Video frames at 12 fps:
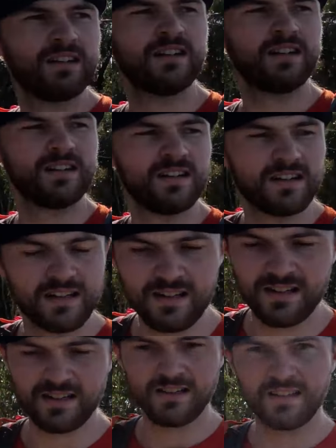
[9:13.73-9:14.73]
Another
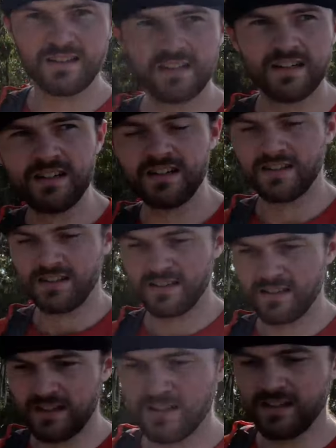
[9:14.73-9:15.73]
factor that prompted us to
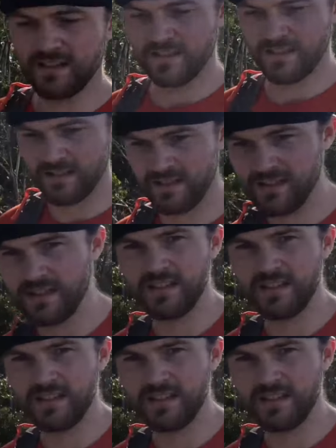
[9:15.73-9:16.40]
complete this section as